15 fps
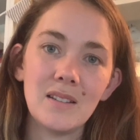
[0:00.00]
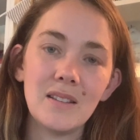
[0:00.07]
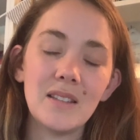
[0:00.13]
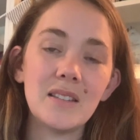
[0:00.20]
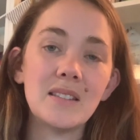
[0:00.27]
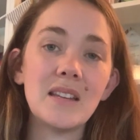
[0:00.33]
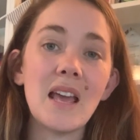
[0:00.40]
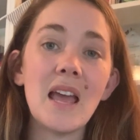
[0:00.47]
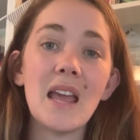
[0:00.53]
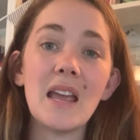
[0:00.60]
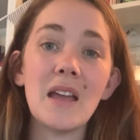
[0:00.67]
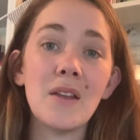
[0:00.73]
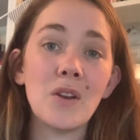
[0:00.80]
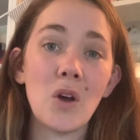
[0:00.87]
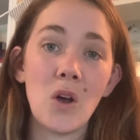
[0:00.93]
this day
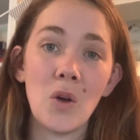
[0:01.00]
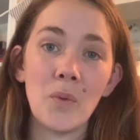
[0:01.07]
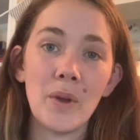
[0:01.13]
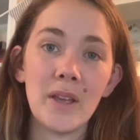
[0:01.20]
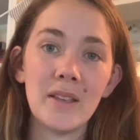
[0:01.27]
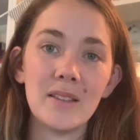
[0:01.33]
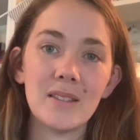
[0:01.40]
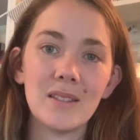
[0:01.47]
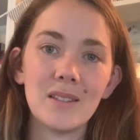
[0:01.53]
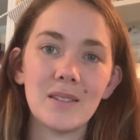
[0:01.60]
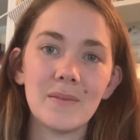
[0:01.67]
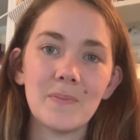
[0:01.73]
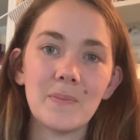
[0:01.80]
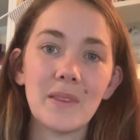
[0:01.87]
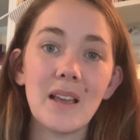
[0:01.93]
and always.
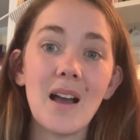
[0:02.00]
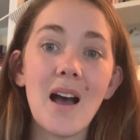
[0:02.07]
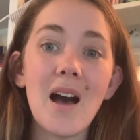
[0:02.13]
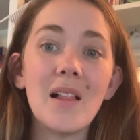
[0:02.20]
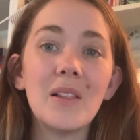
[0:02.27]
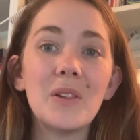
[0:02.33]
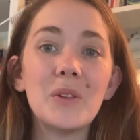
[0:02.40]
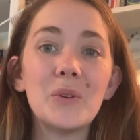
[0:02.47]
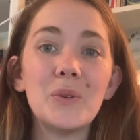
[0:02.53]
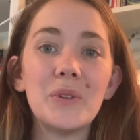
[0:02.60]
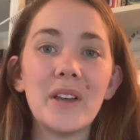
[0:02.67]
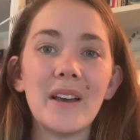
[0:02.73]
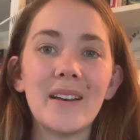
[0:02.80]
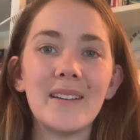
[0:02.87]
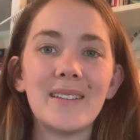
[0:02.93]

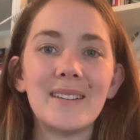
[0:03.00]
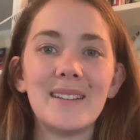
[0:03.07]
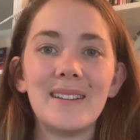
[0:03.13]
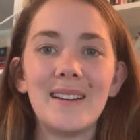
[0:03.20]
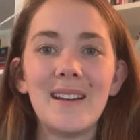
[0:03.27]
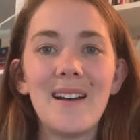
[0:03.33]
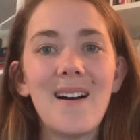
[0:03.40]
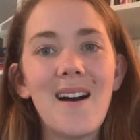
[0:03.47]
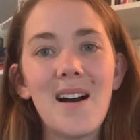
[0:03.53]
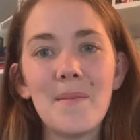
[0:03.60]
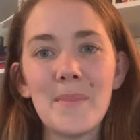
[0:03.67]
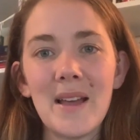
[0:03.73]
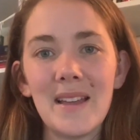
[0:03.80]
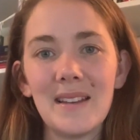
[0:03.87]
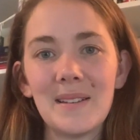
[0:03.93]
Alleluia.
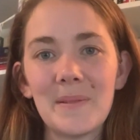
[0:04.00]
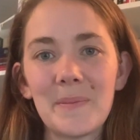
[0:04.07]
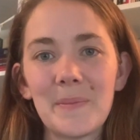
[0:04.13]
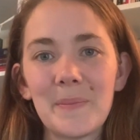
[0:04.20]
Amen.